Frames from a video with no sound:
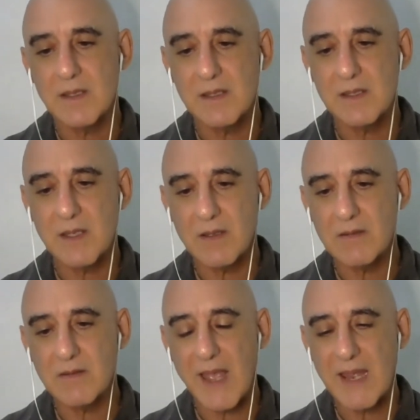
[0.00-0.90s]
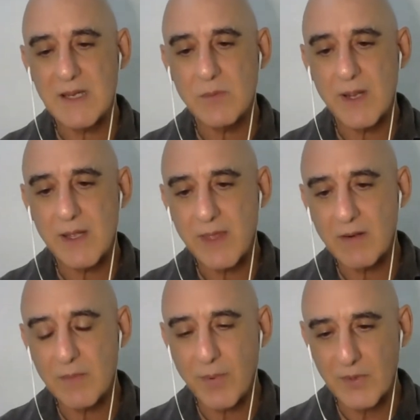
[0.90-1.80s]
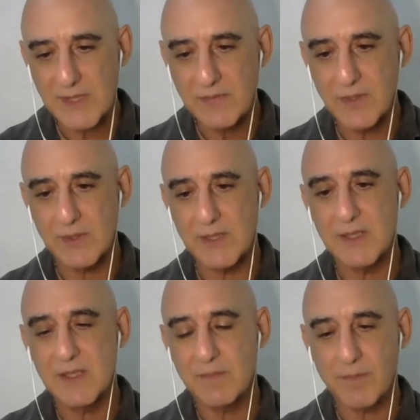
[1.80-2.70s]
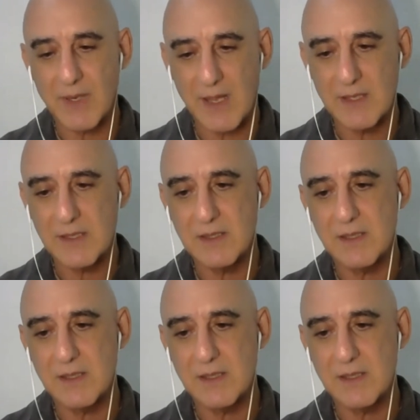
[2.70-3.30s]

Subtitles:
so anywhere there are body fluids, blood,